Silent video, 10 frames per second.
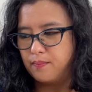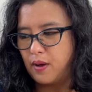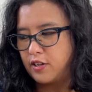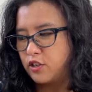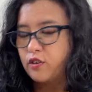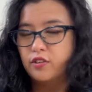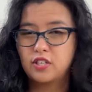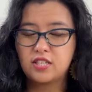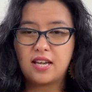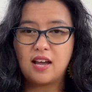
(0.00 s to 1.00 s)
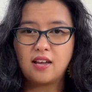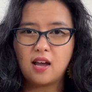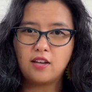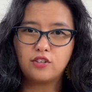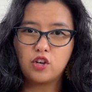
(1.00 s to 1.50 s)
I should also say
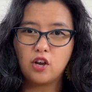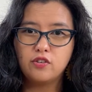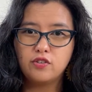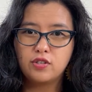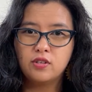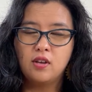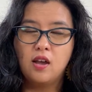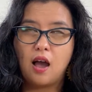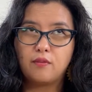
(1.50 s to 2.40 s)
I